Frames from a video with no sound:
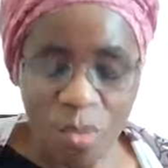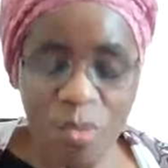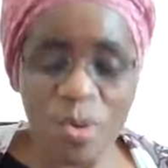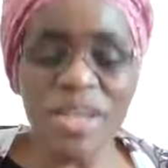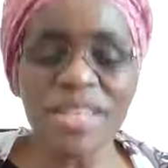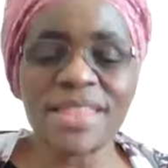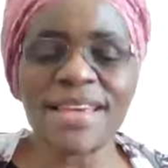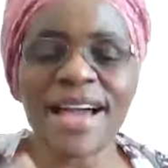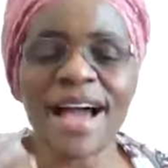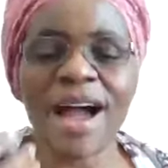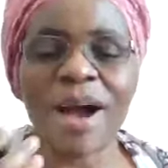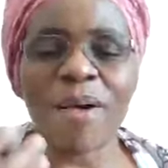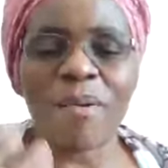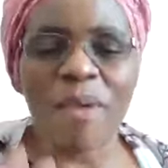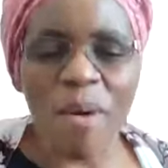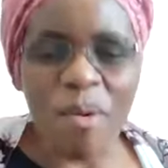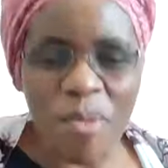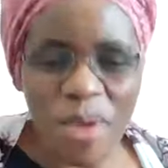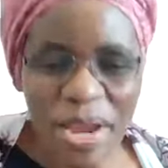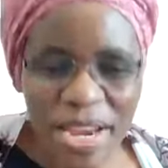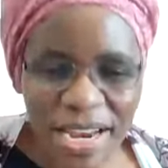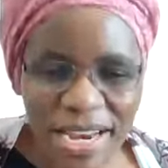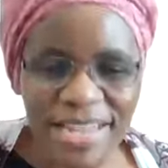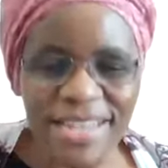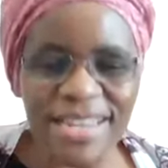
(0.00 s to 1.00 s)
with our
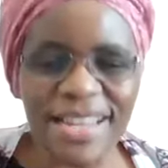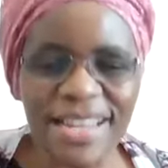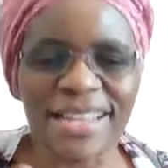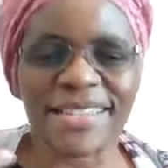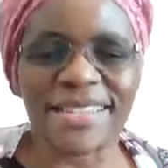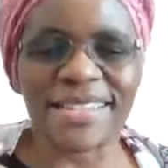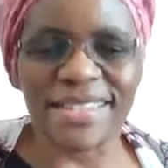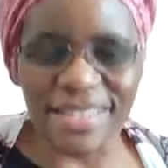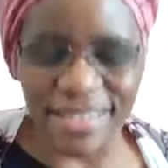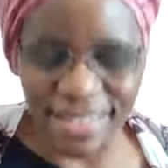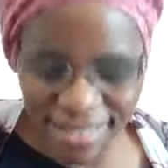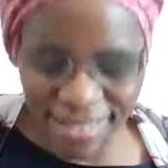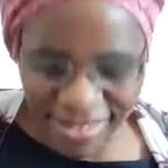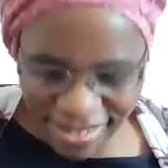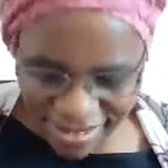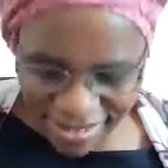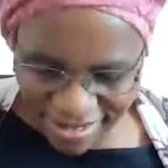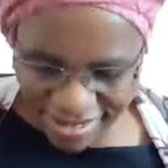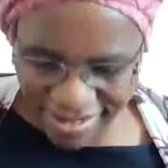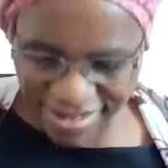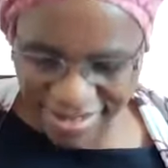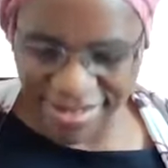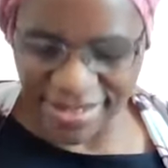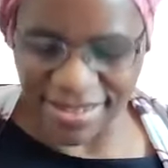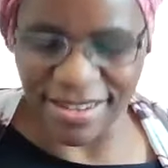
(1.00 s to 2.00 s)

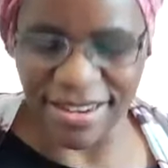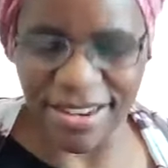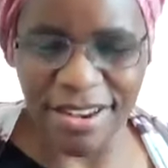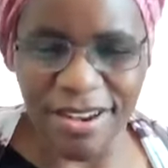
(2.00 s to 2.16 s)
weakness,